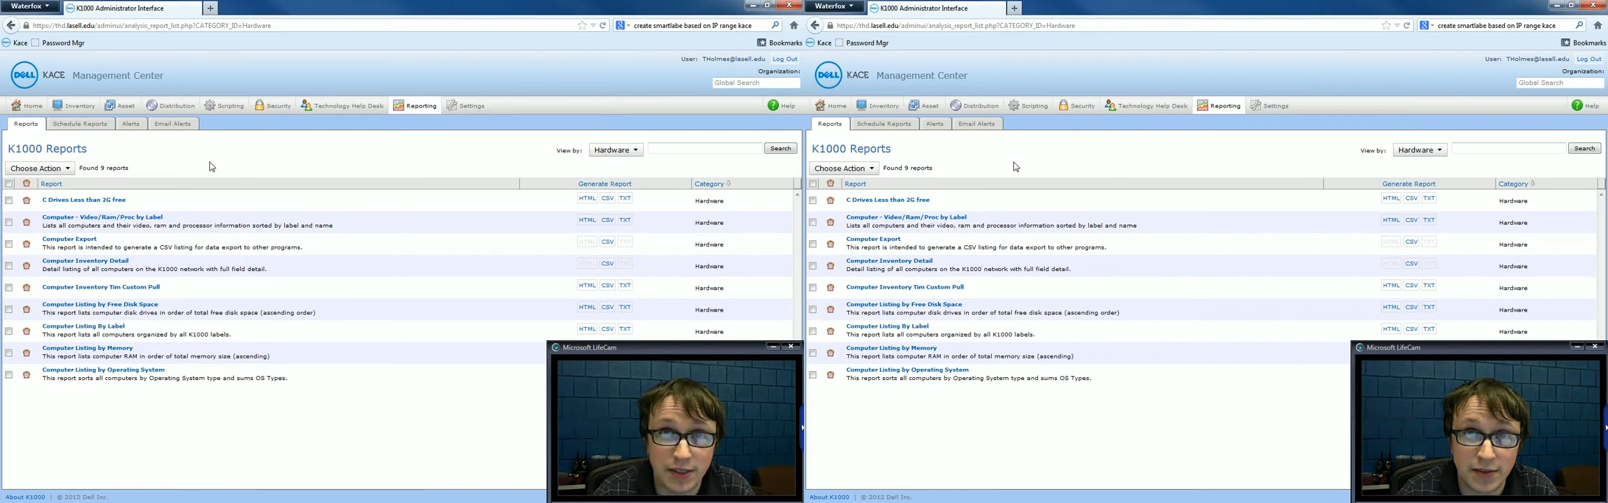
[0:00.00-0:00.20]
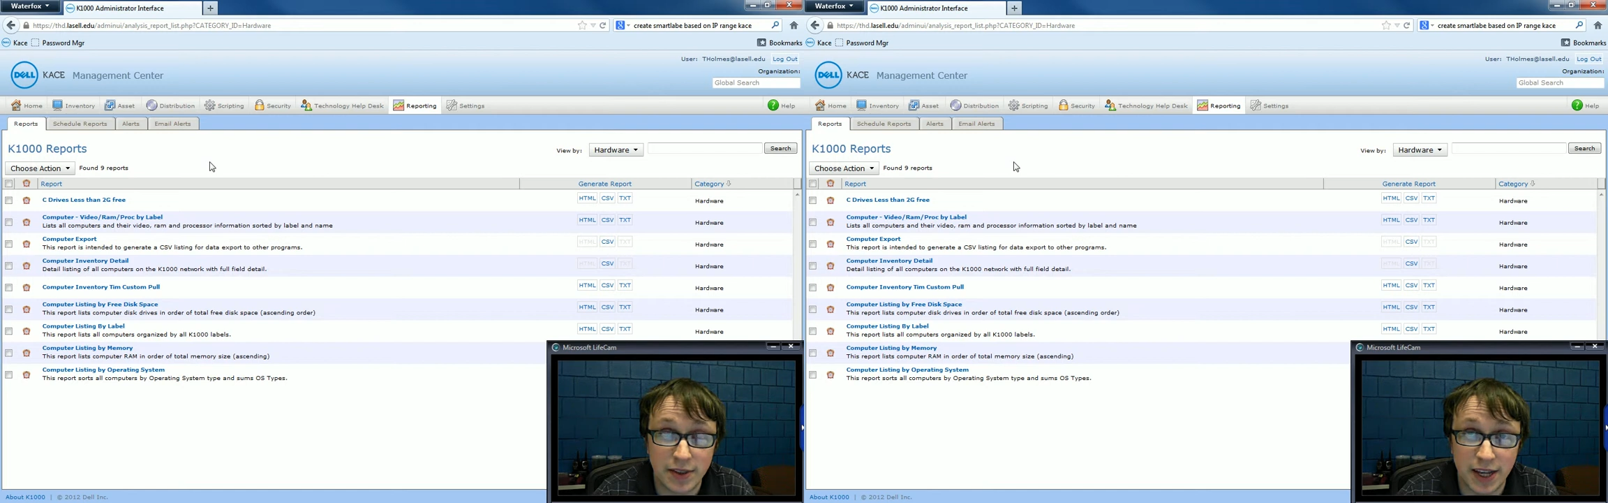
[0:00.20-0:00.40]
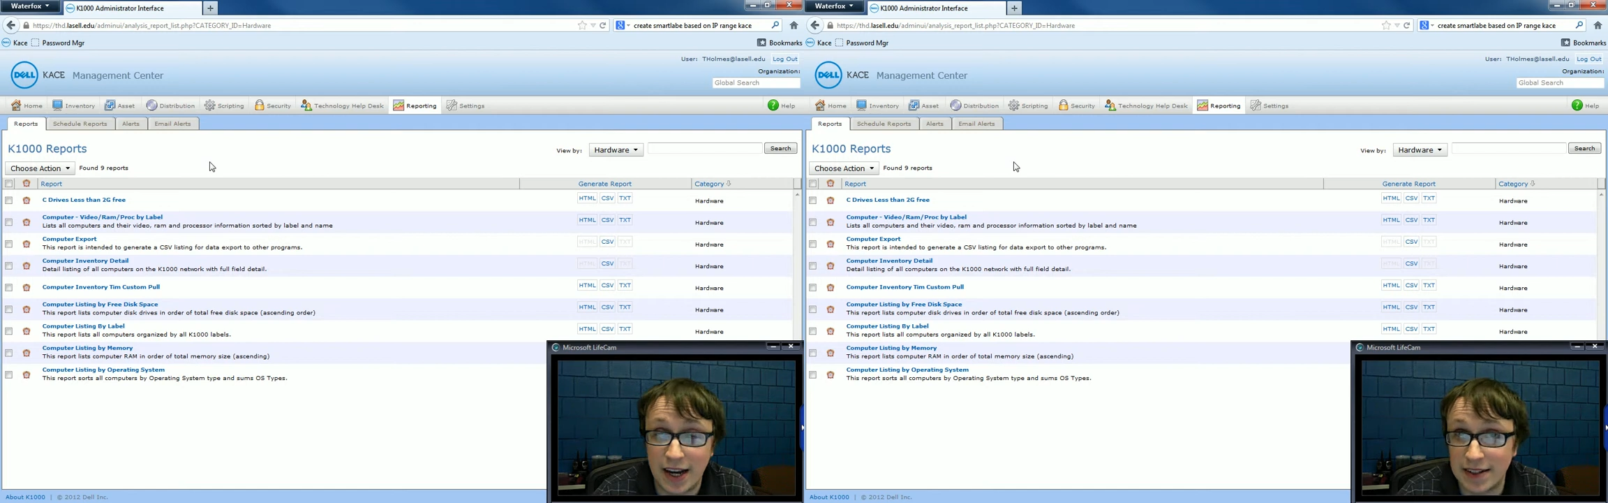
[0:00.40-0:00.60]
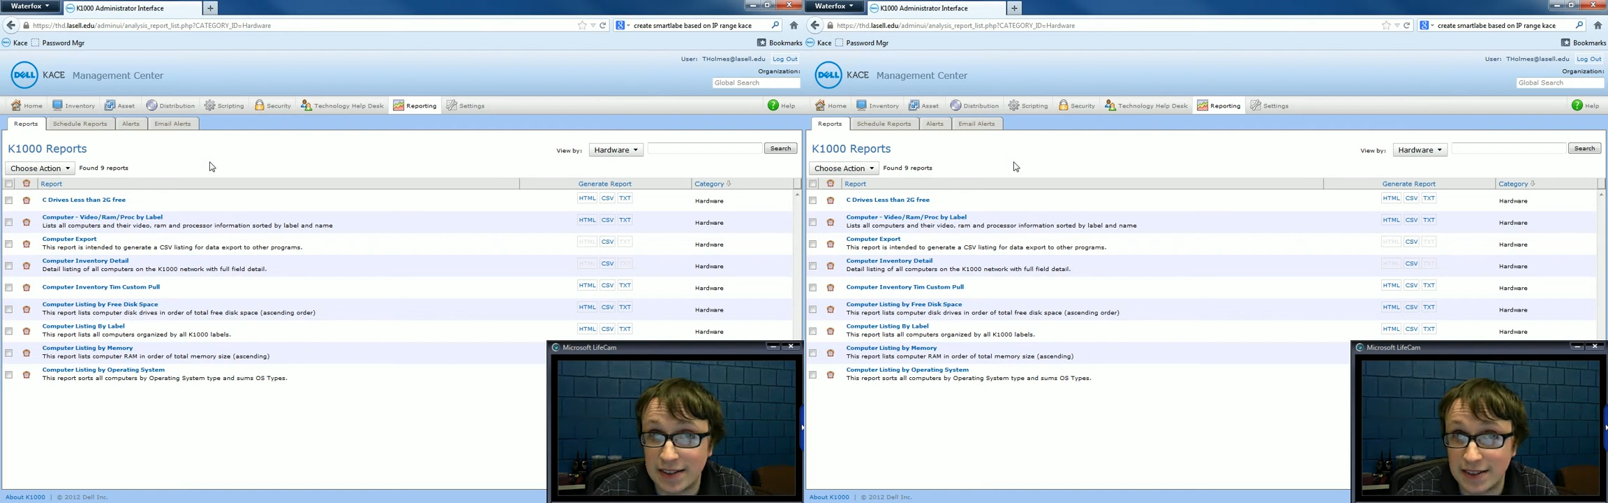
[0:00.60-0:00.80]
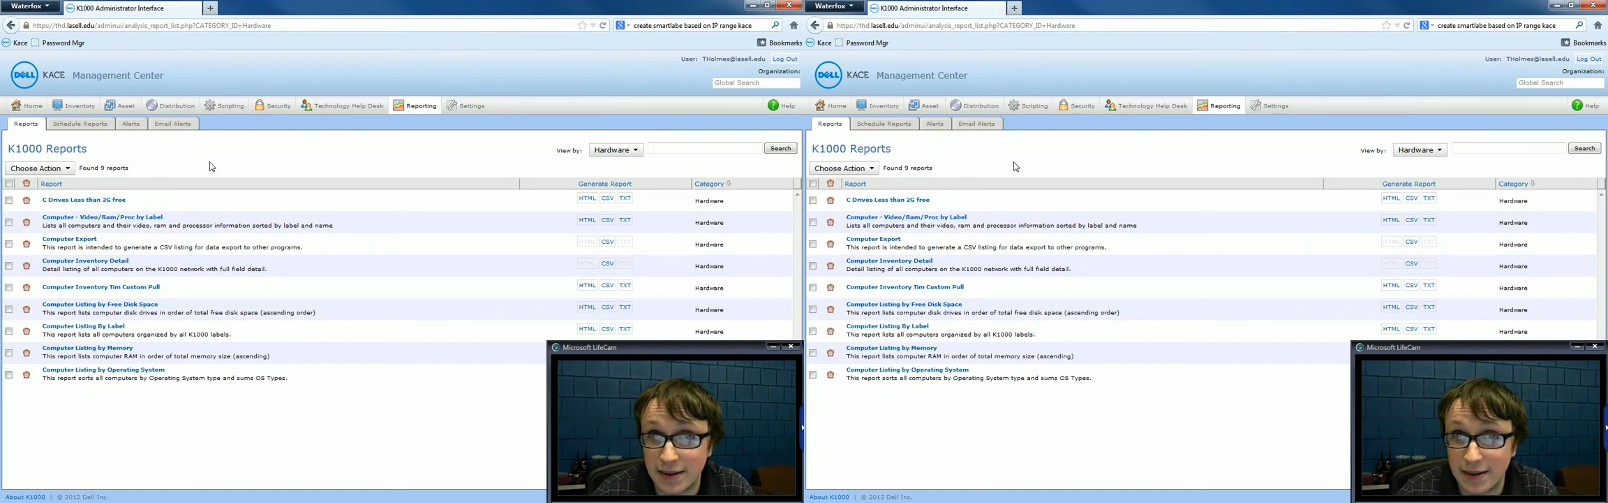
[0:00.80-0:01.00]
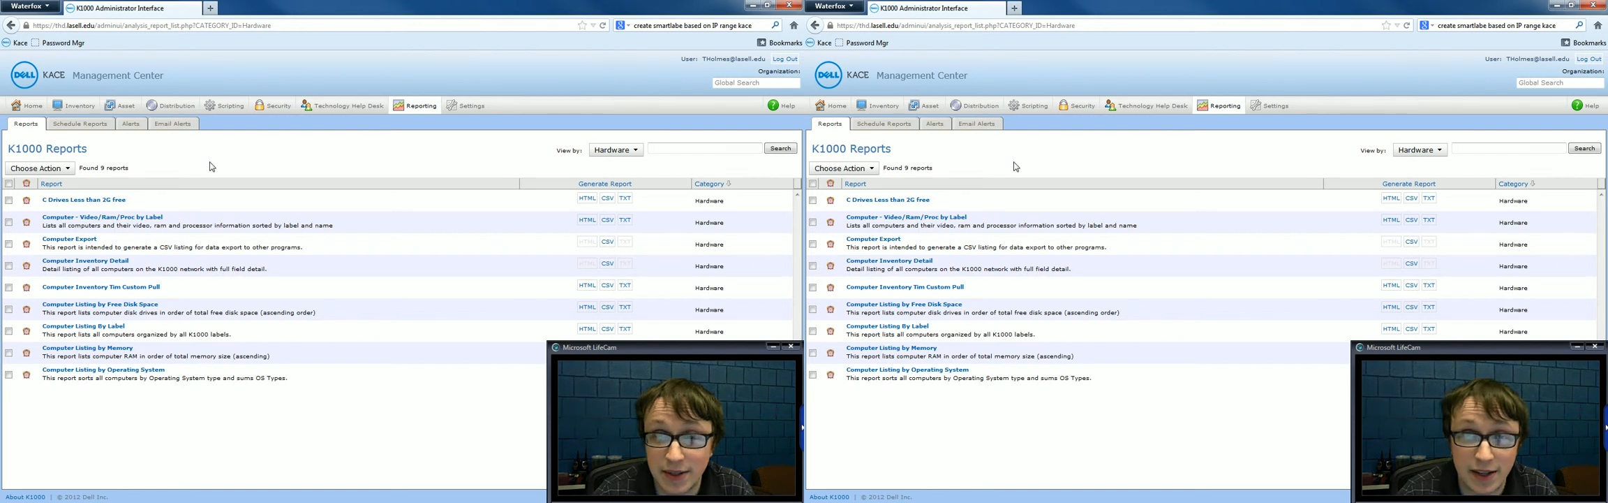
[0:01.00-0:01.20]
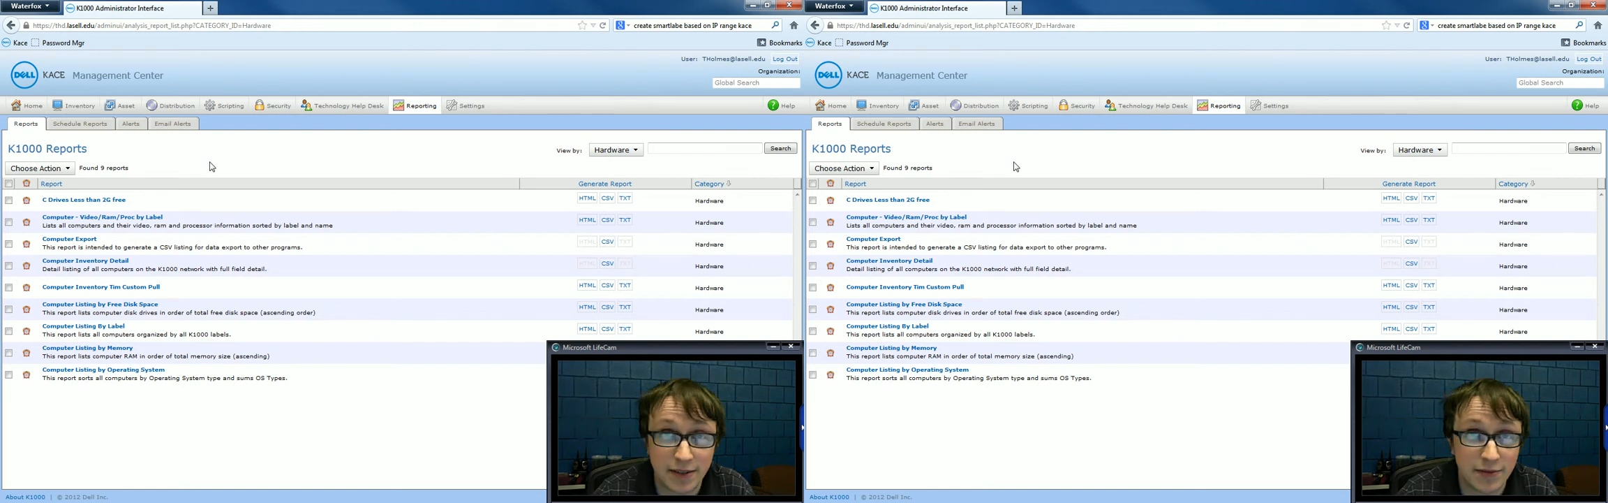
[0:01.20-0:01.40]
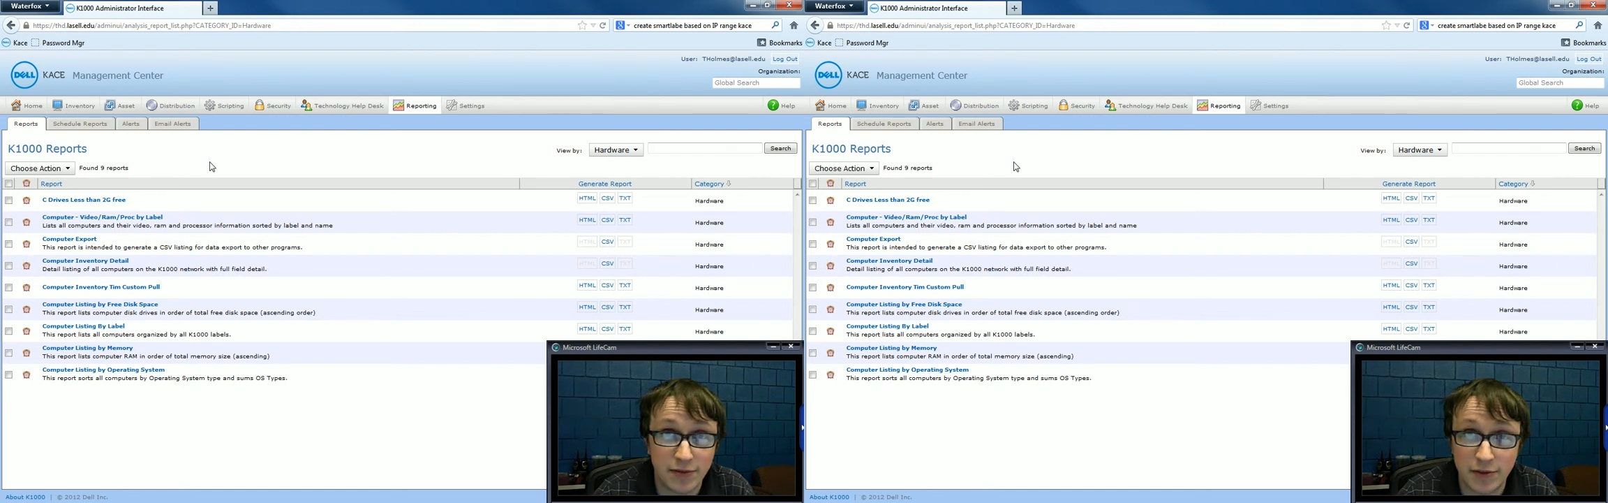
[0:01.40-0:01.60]
If they add a
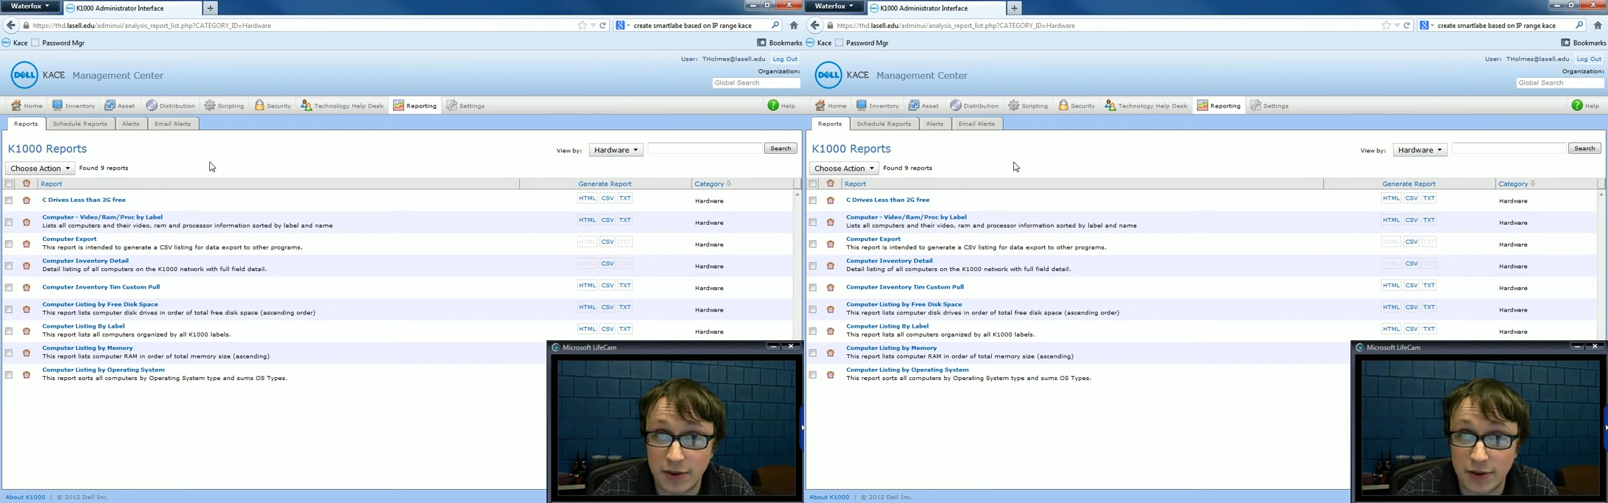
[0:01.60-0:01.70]
subnet for